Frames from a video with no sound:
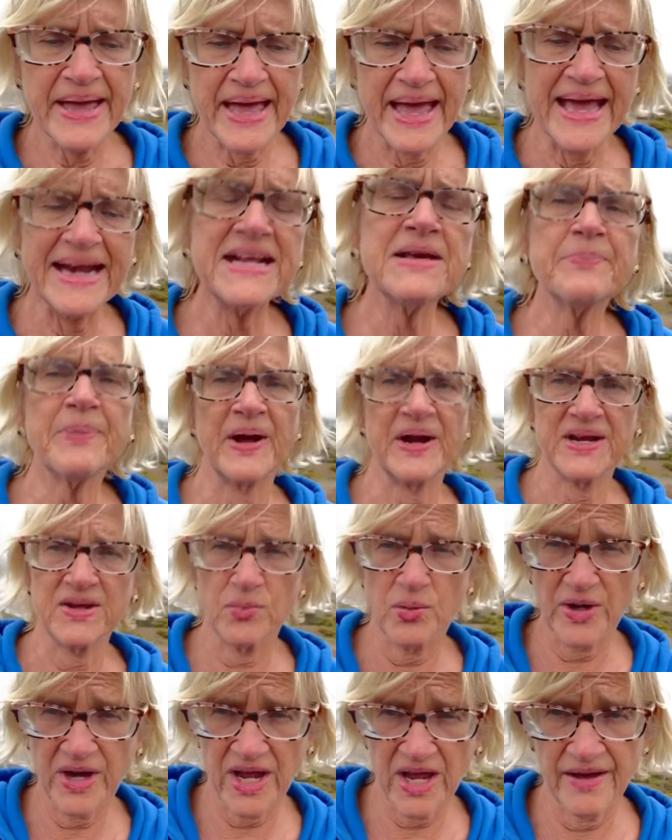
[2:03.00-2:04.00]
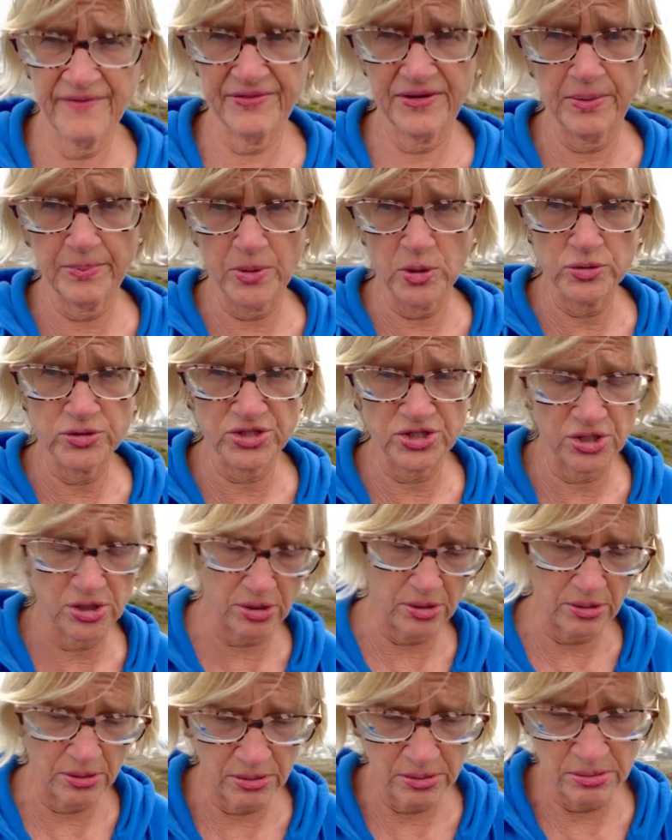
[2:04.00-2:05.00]
Anybody would have an
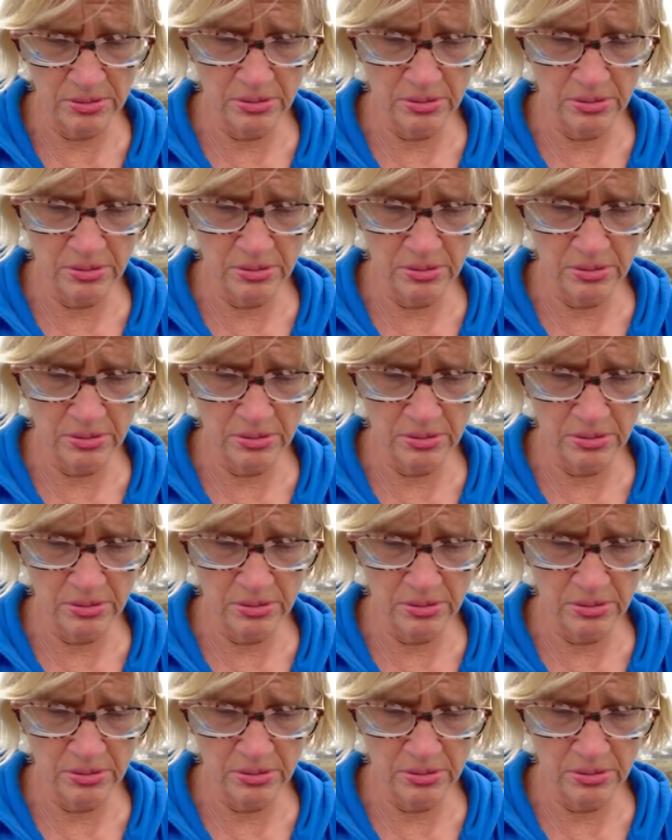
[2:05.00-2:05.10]
emotional,